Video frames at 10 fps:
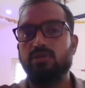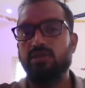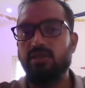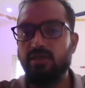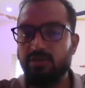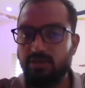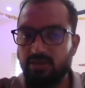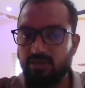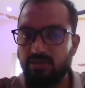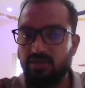in a
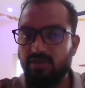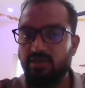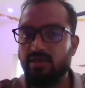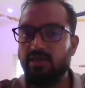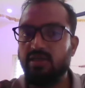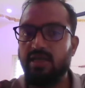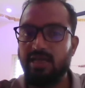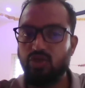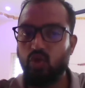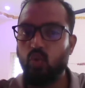internal
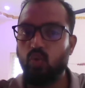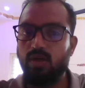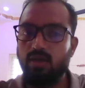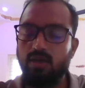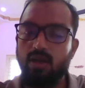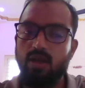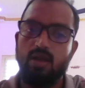SQL,